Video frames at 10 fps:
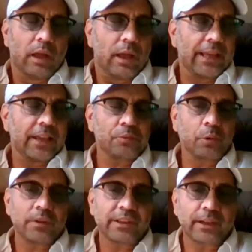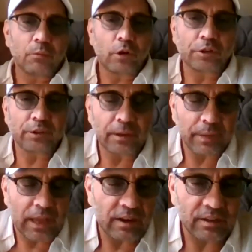I guess one thing I'm wondering
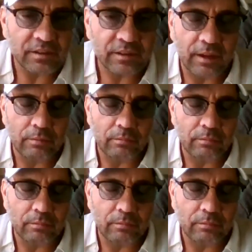about is um,